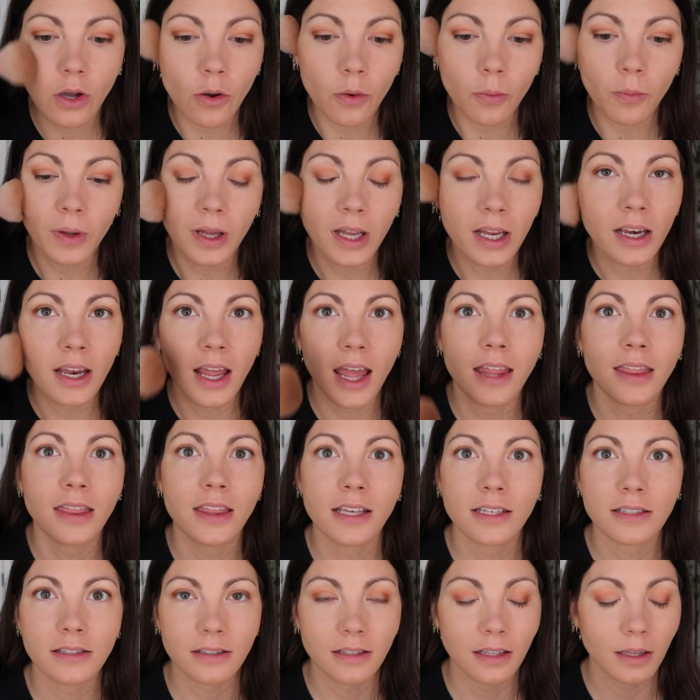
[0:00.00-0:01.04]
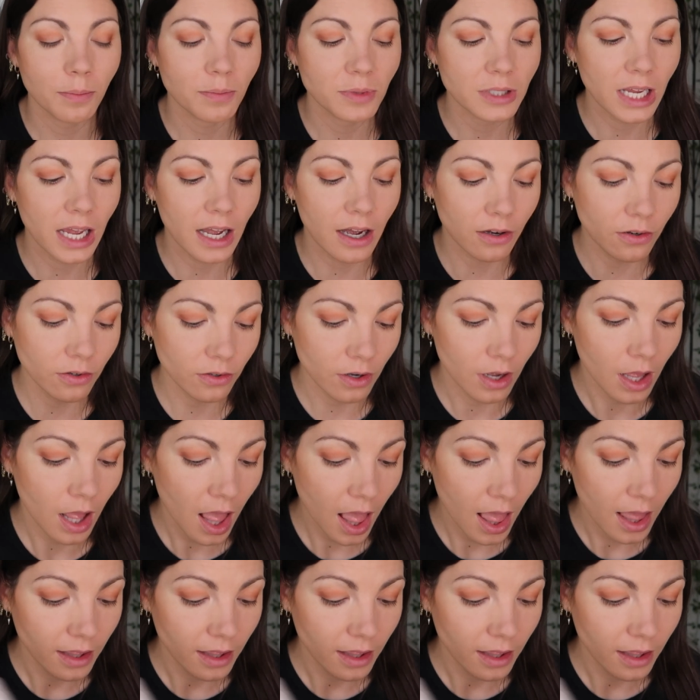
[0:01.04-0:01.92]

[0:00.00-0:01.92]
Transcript: open, and this slipped out.